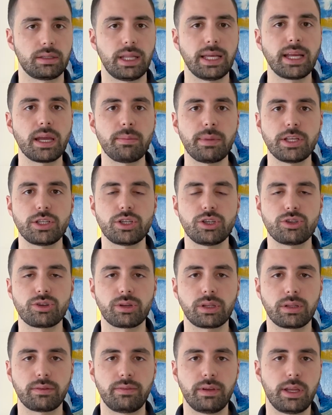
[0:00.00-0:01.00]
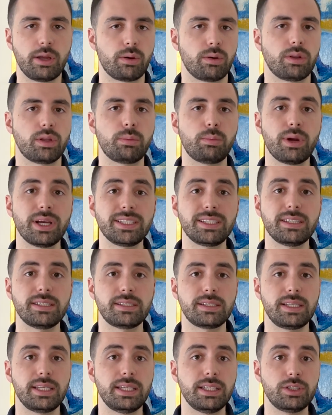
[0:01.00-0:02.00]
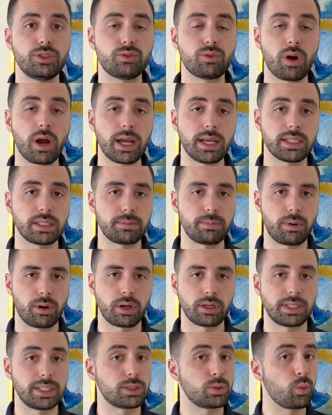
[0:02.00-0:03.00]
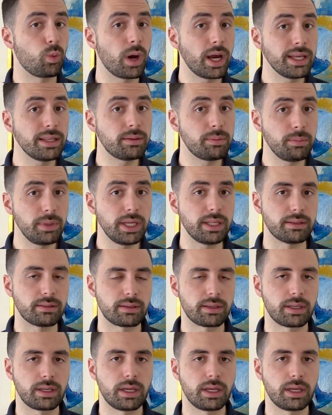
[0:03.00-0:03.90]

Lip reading: Like I mentioned during the video, the breast is the driest part. It's white meat.